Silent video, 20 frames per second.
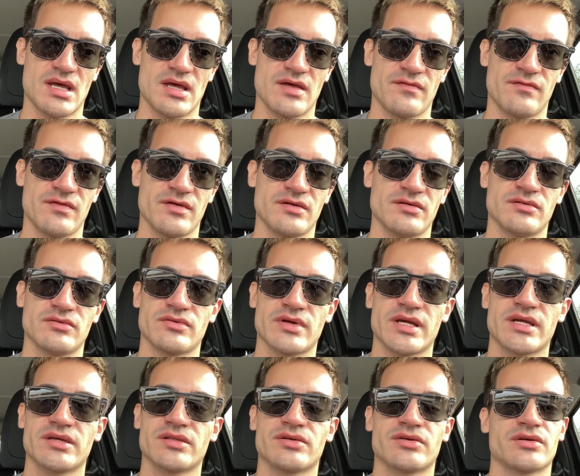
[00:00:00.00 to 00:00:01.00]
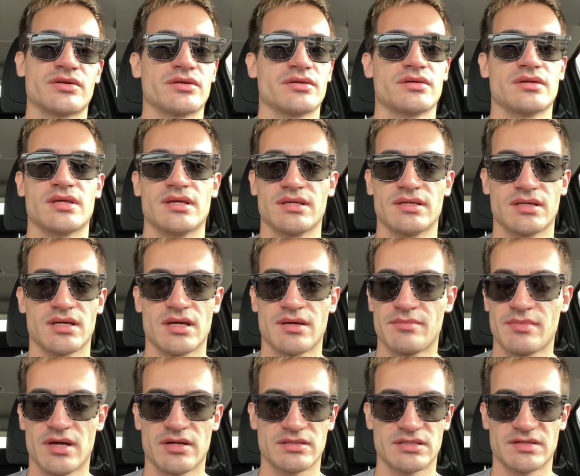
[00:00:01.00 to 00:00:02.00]
feel regular
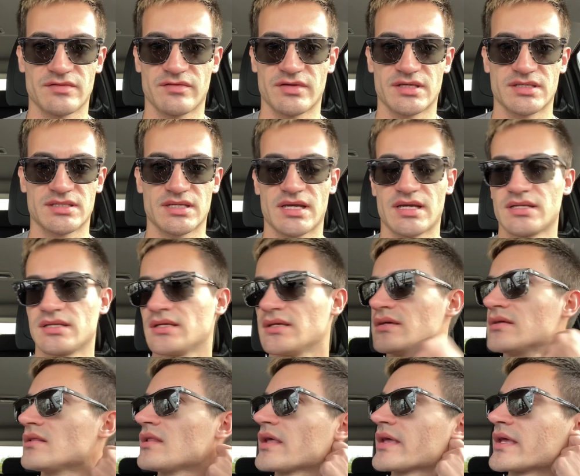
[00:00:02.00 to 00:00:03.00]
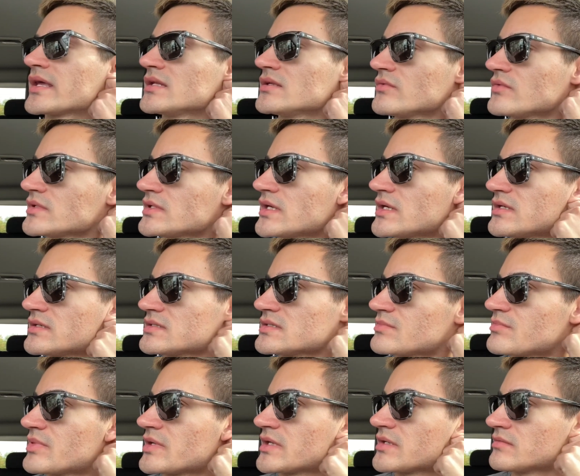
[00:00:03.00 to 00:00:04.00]
amounts of anxiety like anyone else,
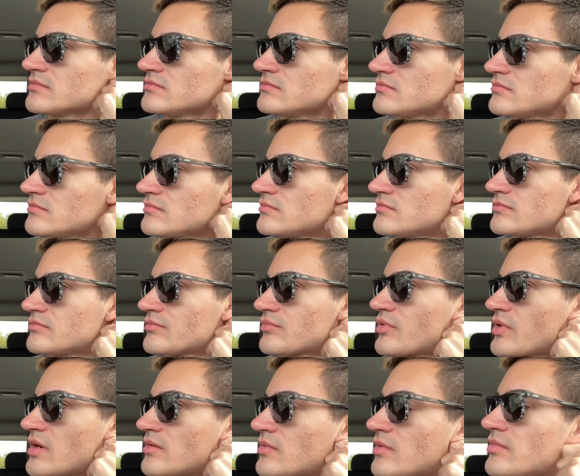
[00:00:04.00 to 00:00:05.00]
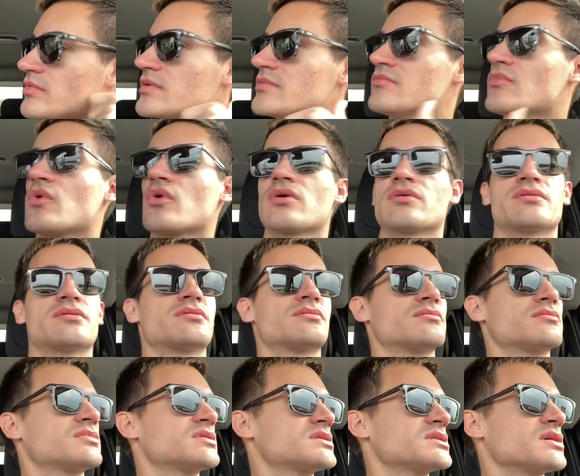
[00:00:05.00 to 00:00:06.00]
but probably more
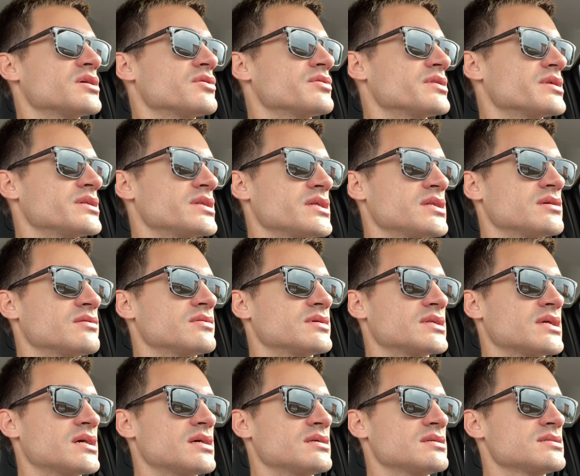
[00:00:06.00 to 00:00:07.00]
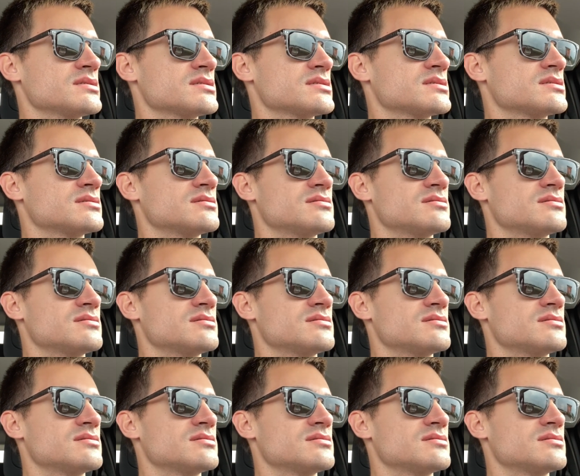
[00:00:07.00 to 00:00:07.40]
so than anyone else.